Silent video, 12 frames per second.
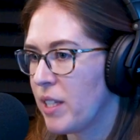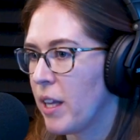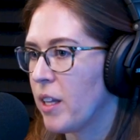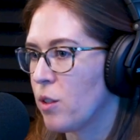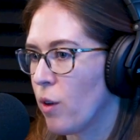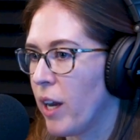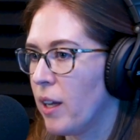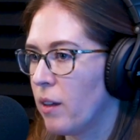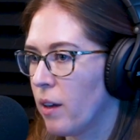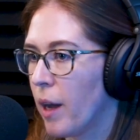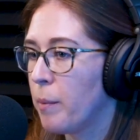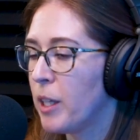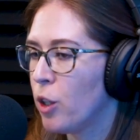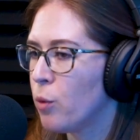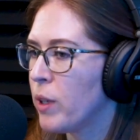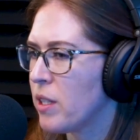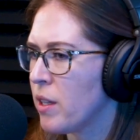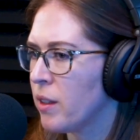Yeah, I would say that's right. I mean, you
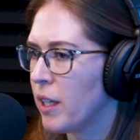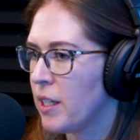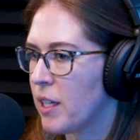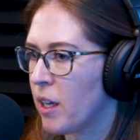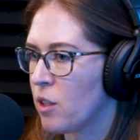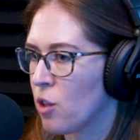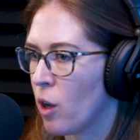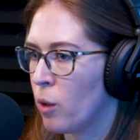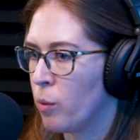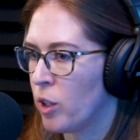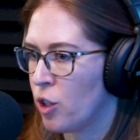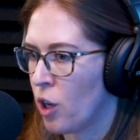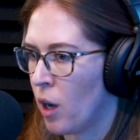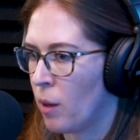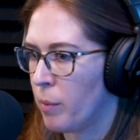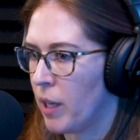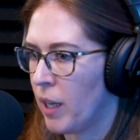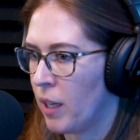recently did a solid wood job